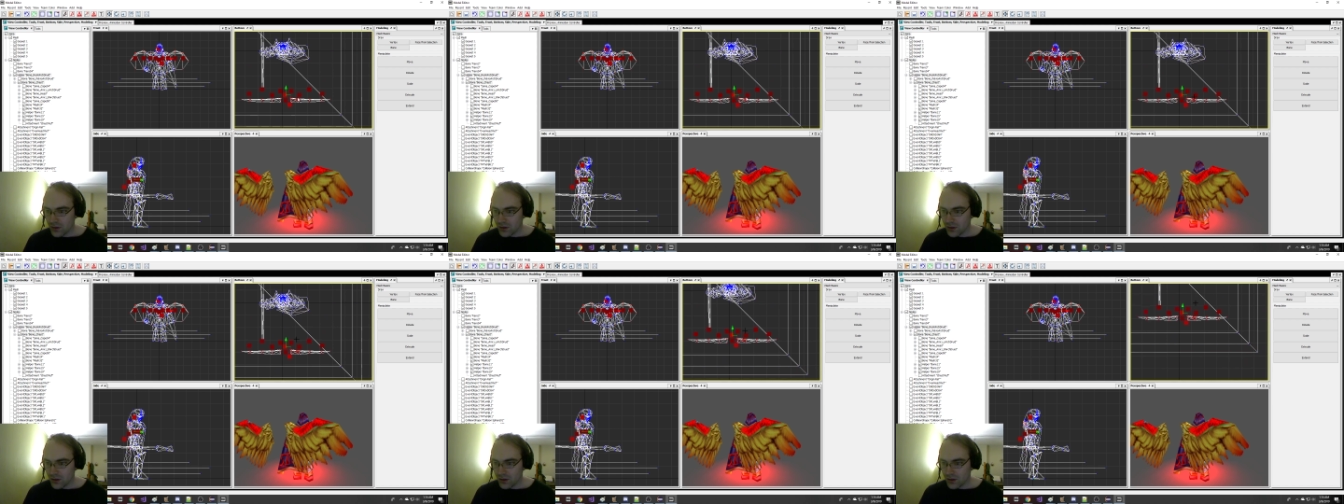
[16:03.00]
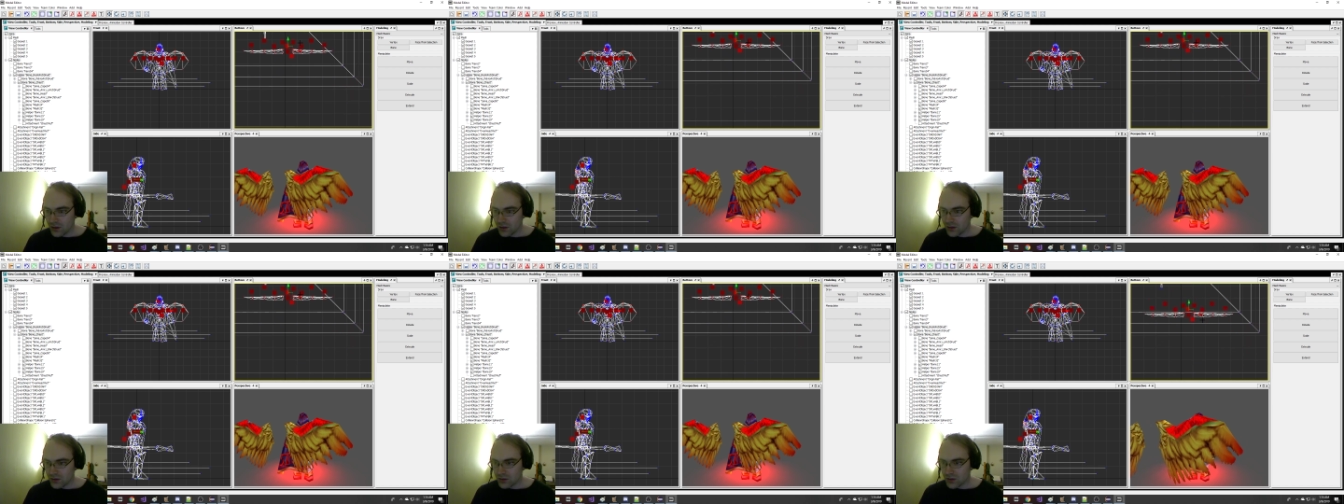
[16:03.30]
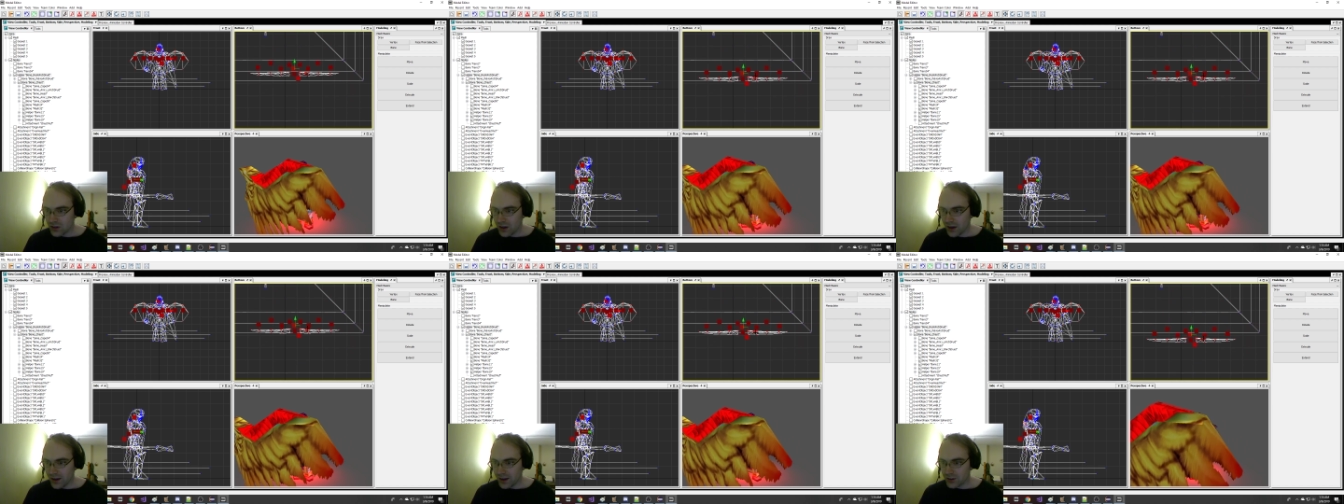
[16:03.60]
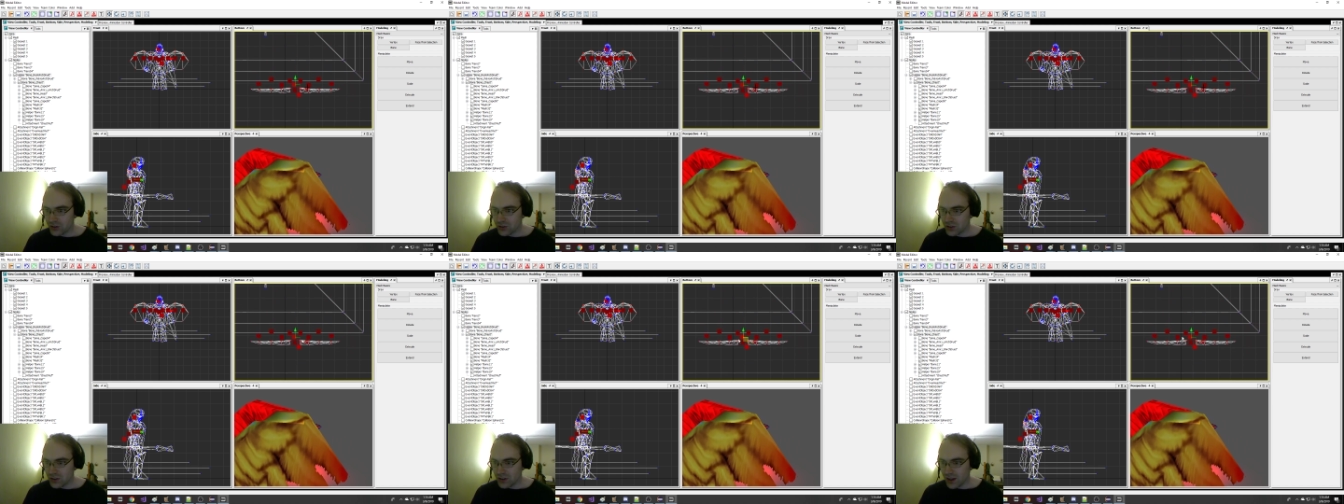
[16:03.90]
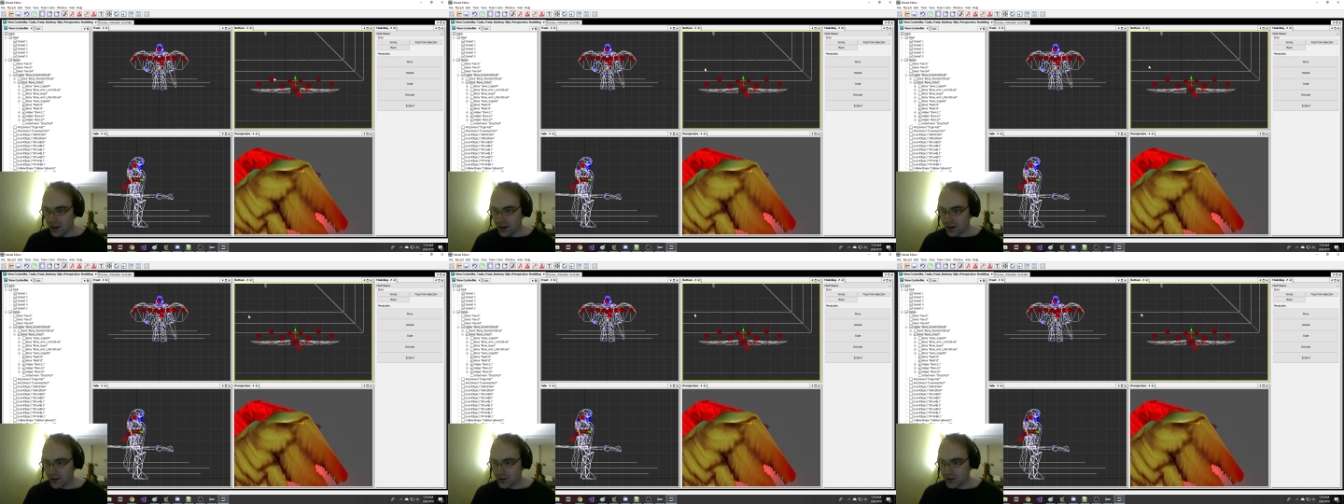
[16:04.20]
is to actually
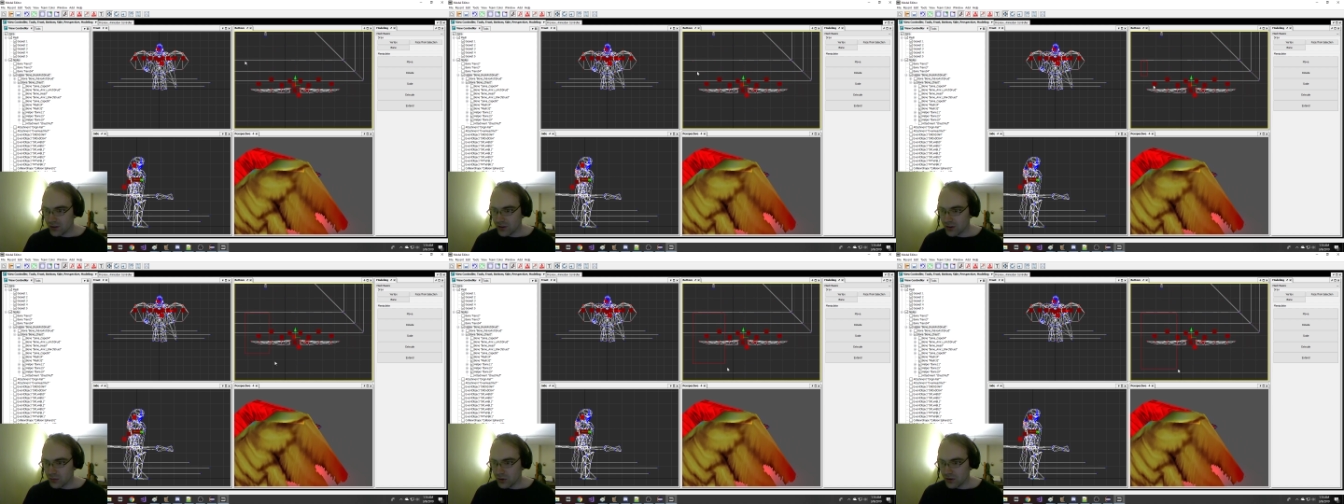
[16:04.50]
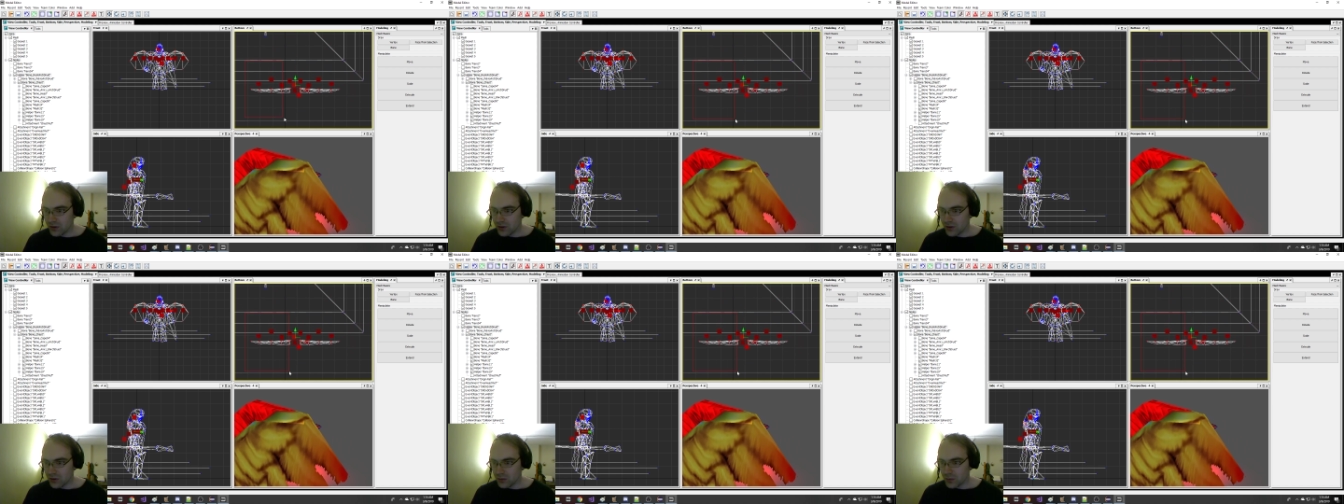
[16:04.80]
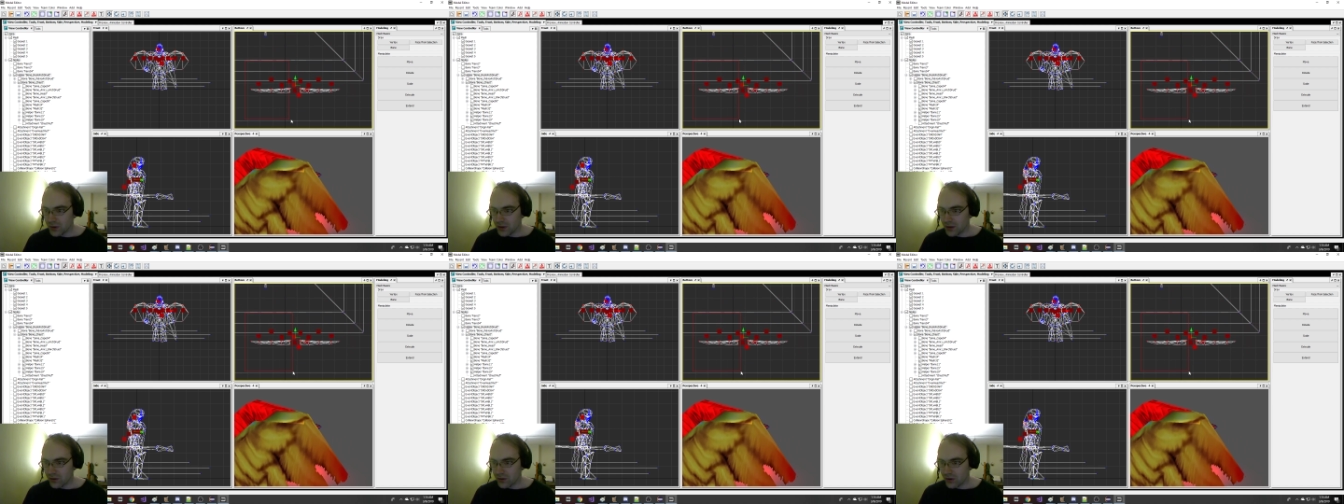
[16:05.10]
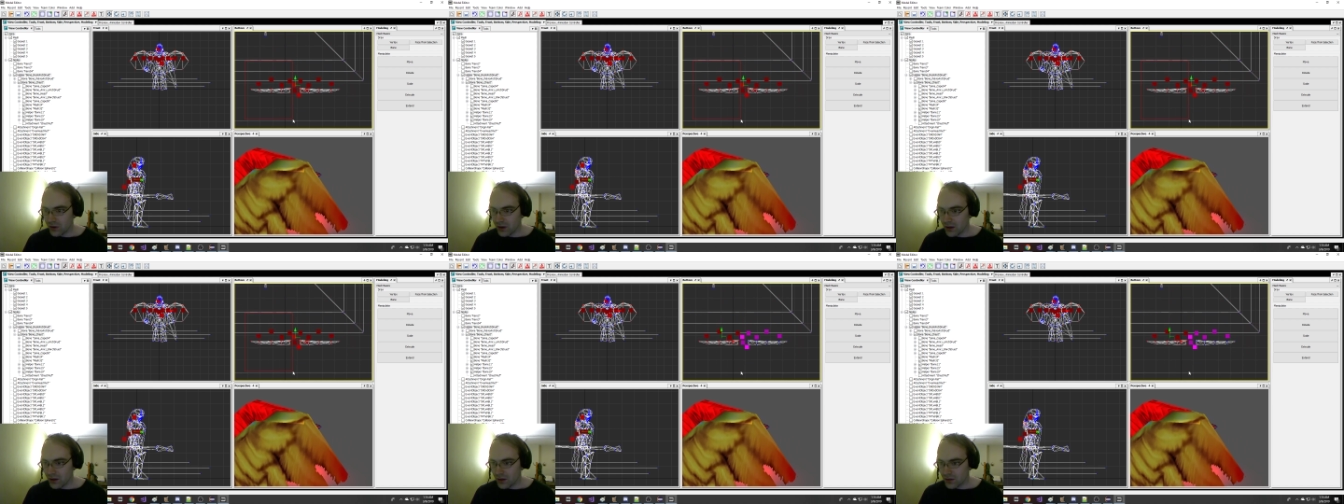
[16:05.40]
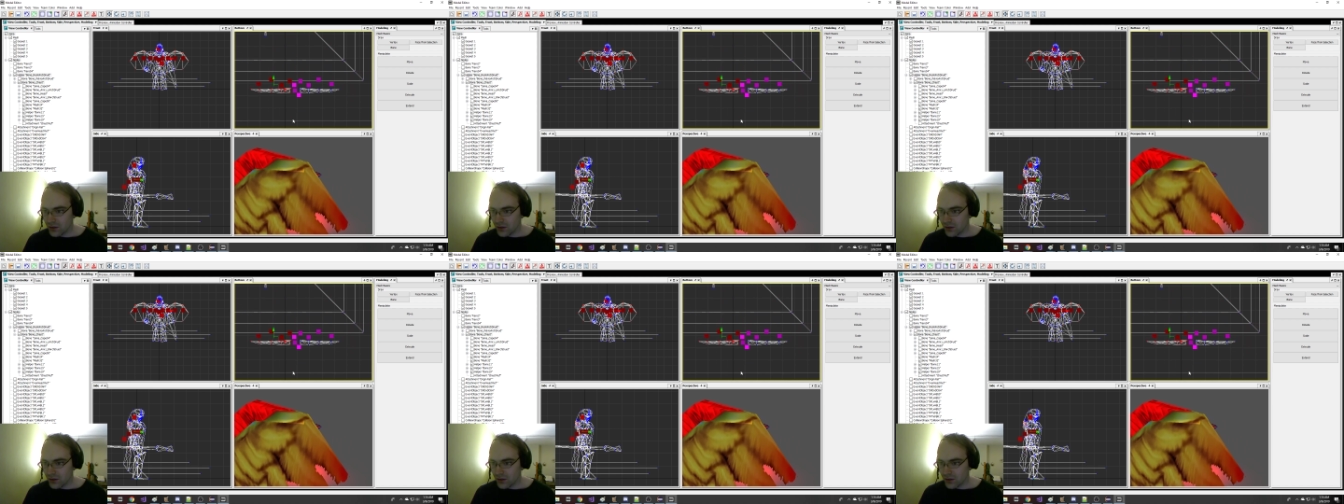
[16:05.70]
angle them a little bit, right?